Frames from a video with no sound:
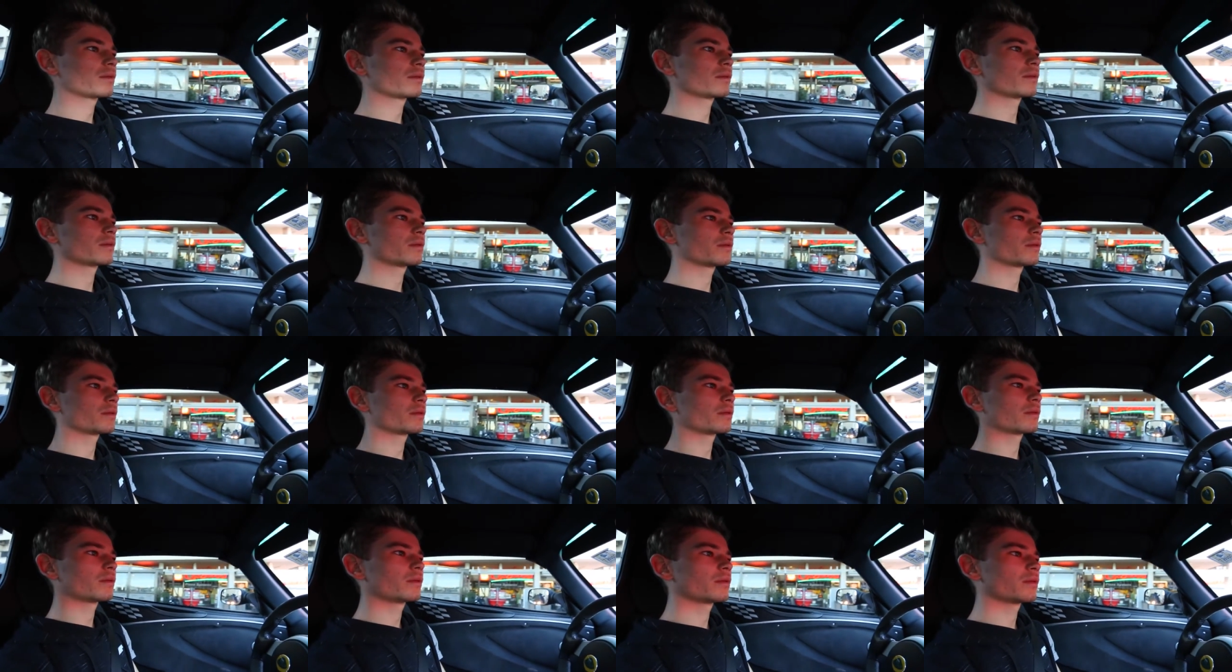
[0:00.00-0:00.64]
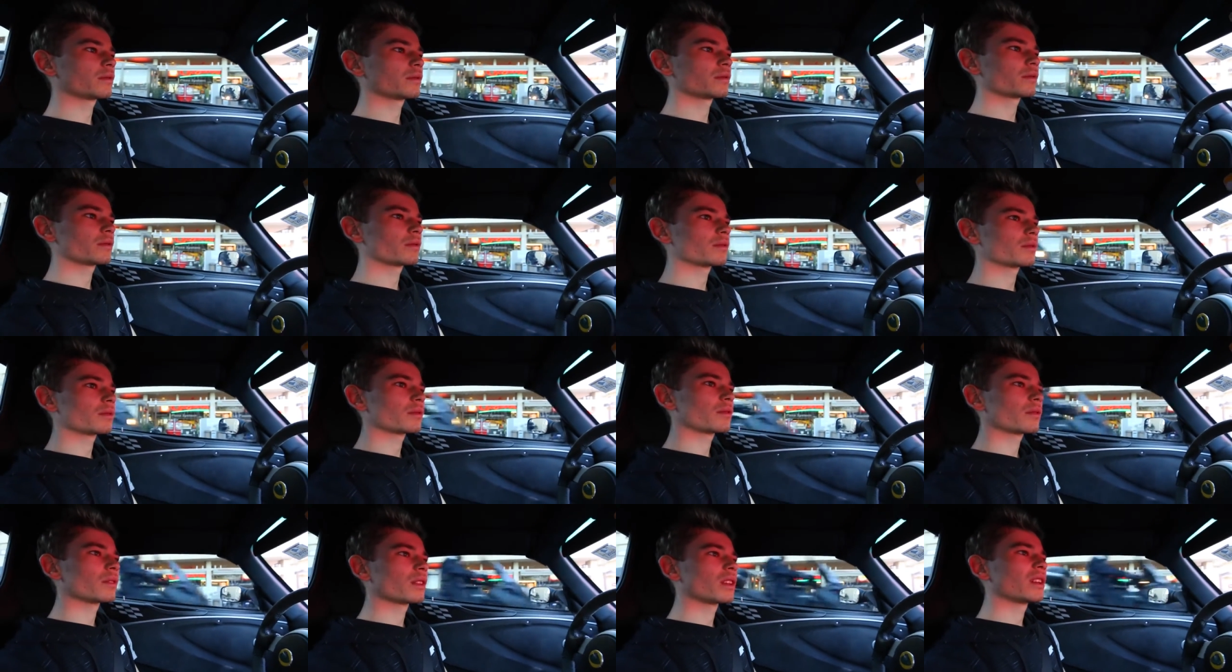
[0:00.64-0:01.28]
Apart from the
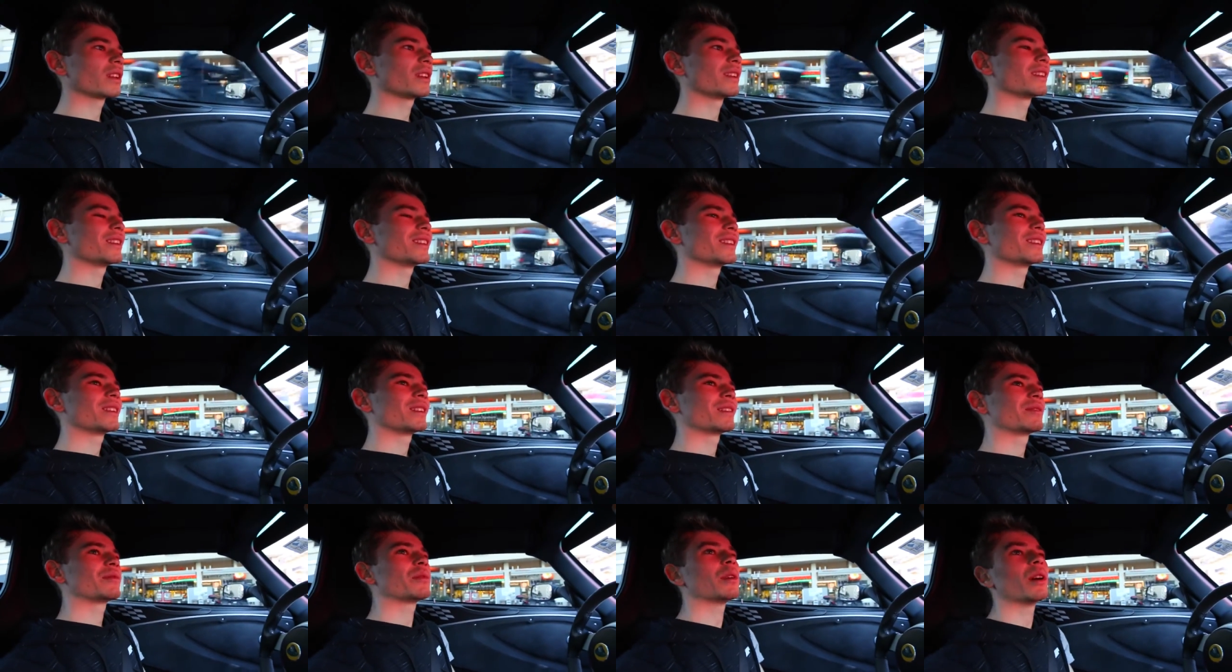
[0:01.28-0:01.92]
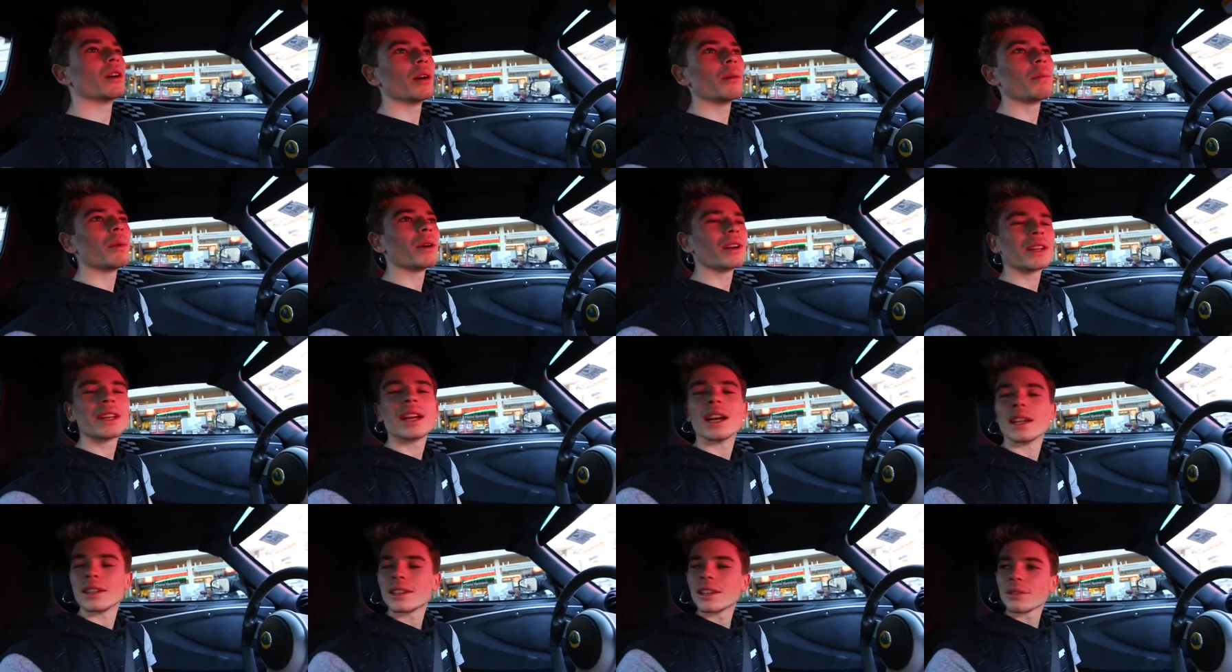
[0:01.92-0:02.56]
Aventadors? Well, uh,
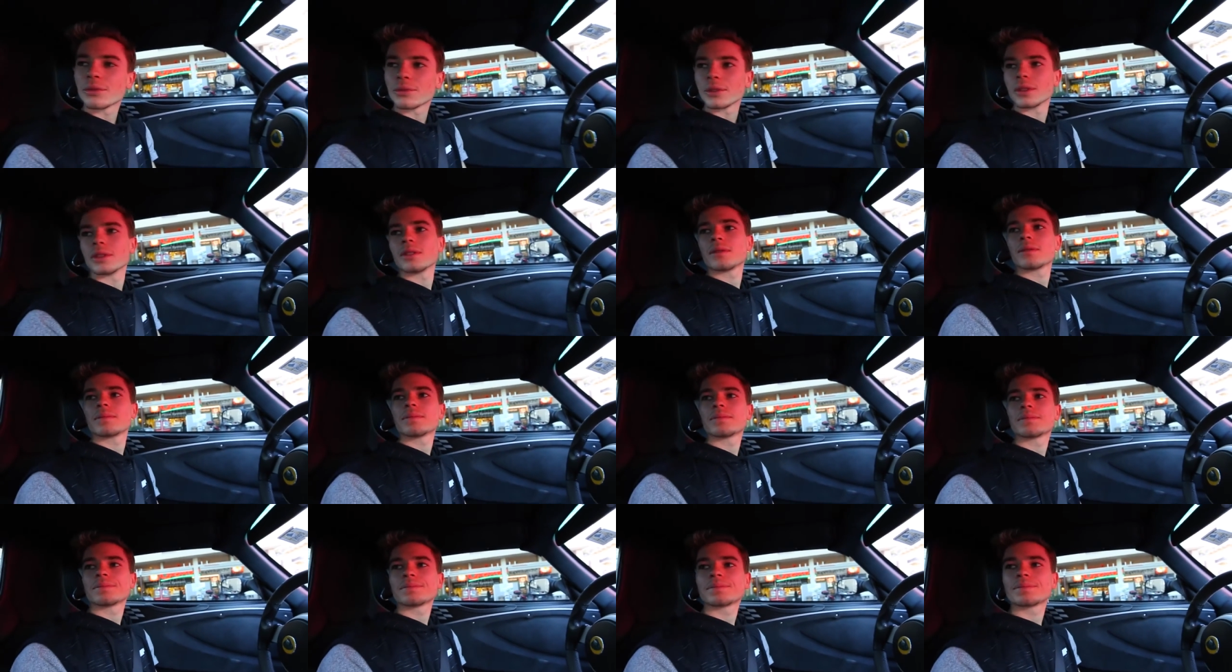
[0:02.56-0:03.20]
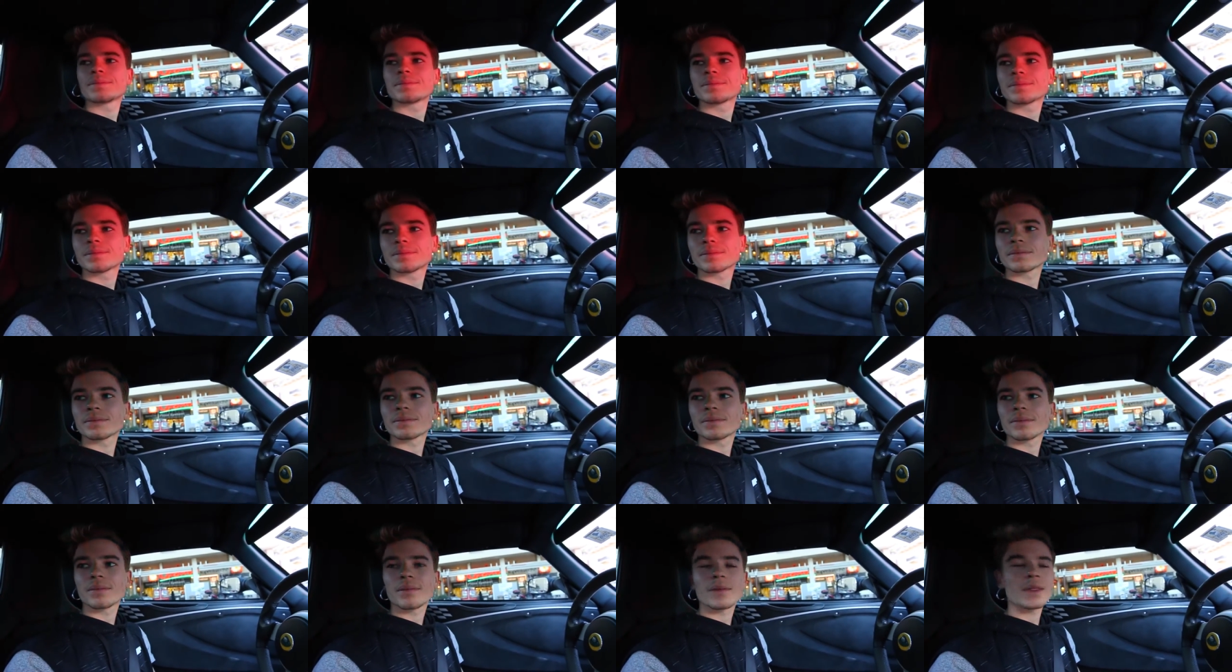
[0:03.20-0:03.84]
yeah, different. No.
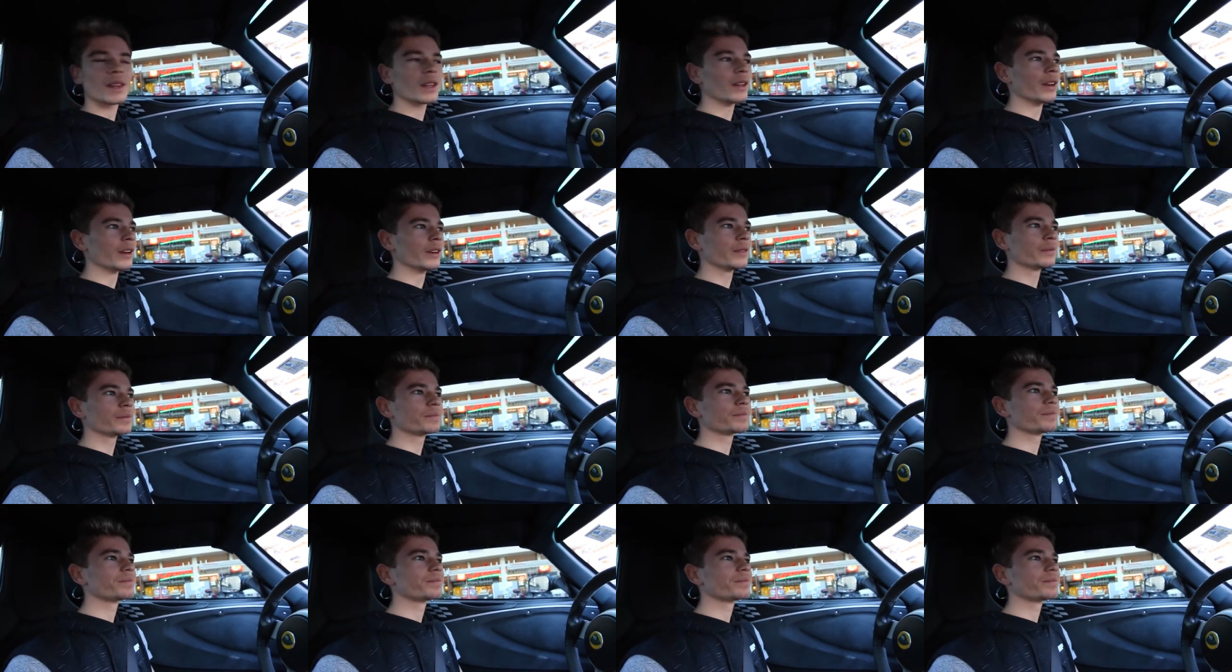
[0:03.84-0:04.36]
No?